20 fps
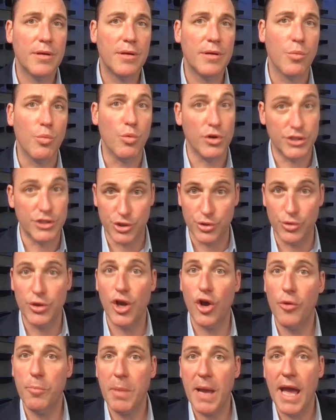Would you
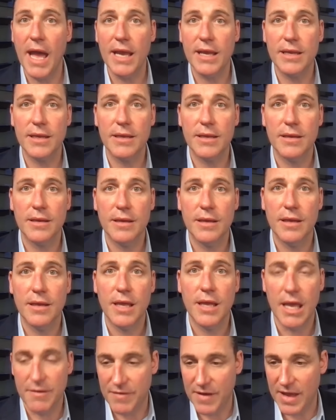go back
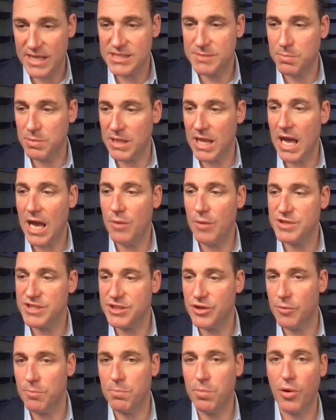if Hezbollah was
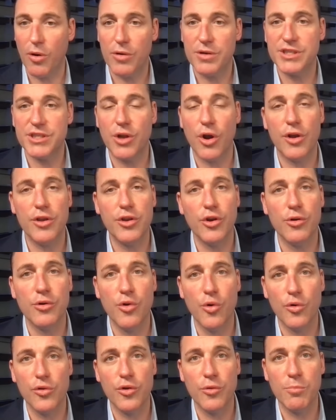still perched on your
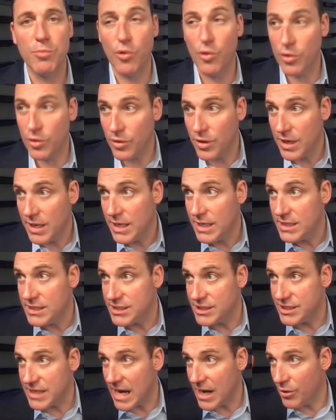northern border,
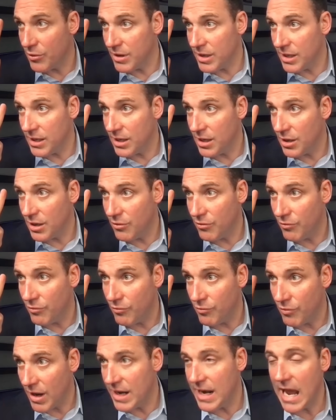staring
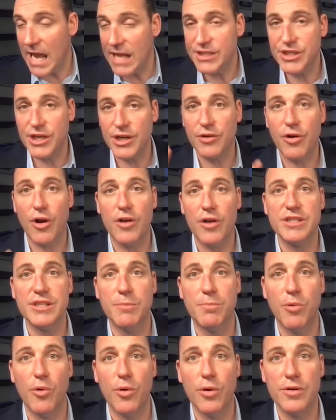right at you across the
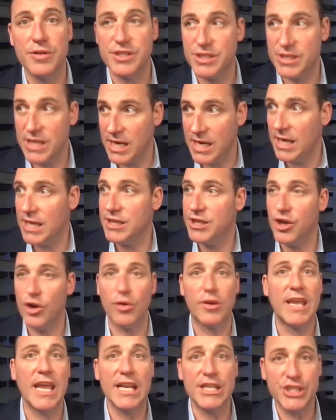border, seeing into your
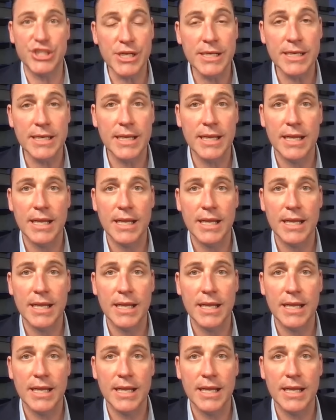kitchen